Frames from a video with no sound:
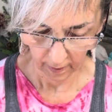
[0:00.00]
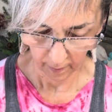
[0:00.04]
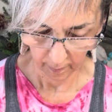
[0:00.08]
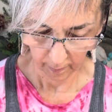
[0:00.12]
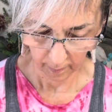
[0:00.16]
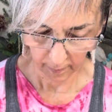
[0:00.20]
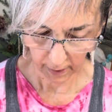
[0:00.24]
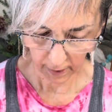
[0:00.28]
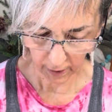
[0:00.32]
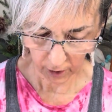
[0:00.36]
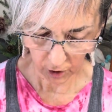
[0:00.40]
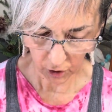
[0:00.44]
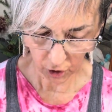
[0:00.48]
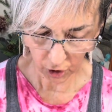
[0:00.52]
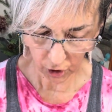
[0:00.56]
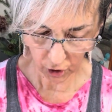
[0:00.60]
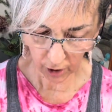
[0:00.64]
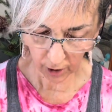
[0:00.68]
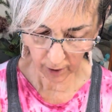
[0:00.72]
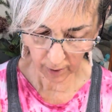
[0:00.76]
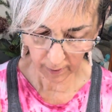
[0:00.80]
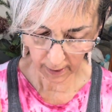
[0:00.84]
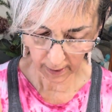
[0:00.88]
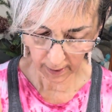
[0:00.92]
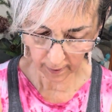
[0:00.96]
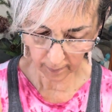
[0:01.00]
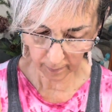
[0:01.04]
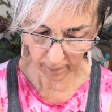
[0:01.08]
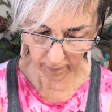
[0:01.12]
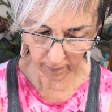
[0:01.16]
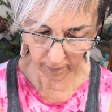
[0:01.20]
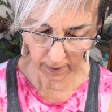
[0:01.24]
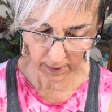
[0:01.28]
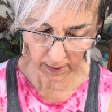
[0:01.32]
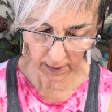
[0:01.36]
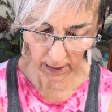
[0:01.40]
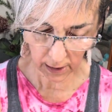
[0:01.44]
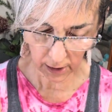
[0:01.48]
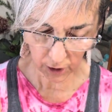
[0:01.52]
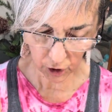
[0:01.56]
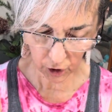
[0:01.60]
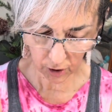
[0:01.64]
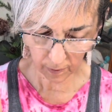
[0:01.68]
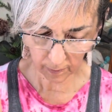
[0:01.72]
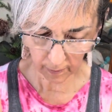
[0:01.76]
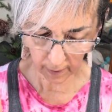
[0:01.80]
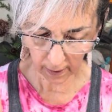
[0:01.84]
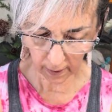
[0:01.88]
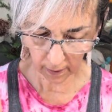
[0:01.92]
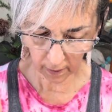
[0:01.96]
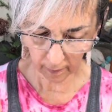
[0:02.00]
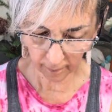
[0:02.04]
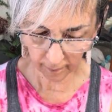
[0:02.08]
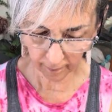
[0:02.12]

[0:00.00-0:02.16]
Making sure I'm not touching my